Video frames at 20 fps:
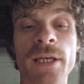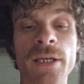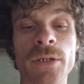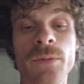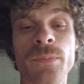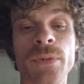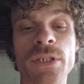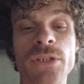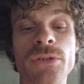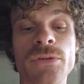
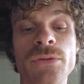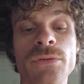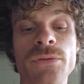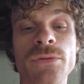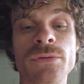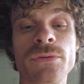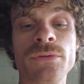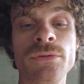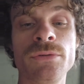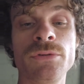they could be
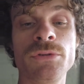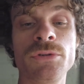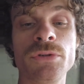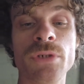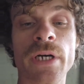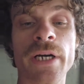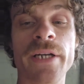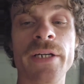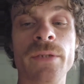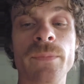
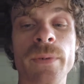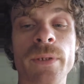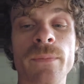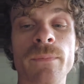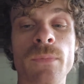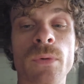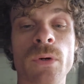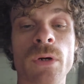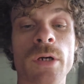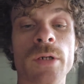dried a
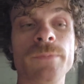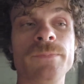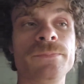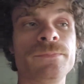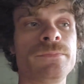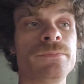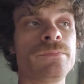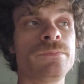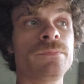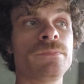bit more.
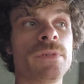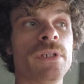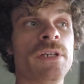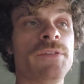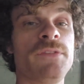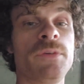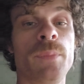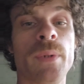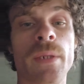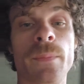
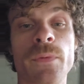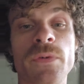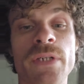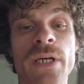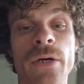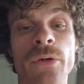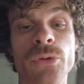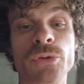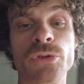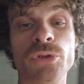If the
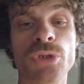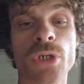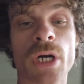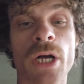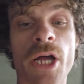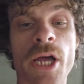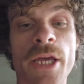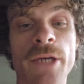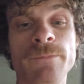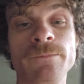paper towel is
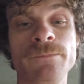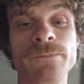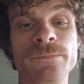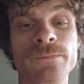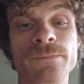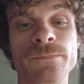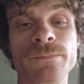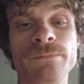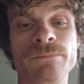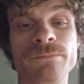dry,
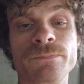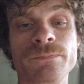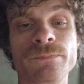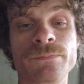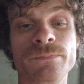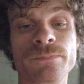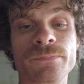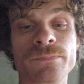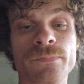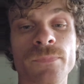
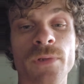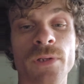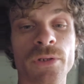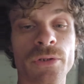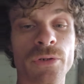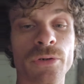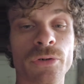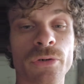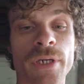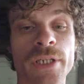
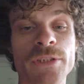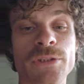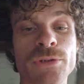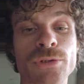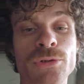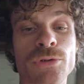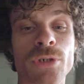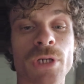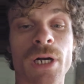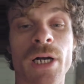your
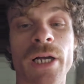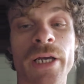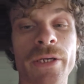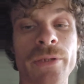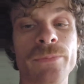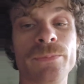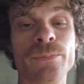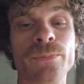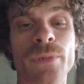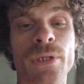grains are
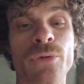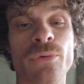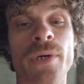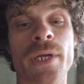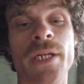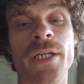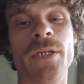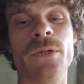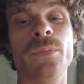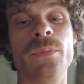dry
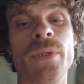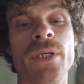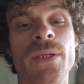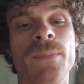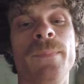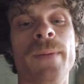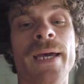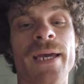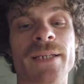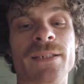and ready to
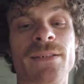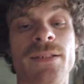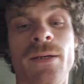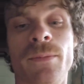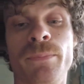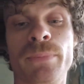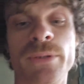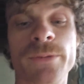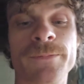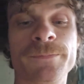be
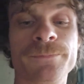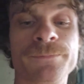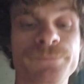bagged up.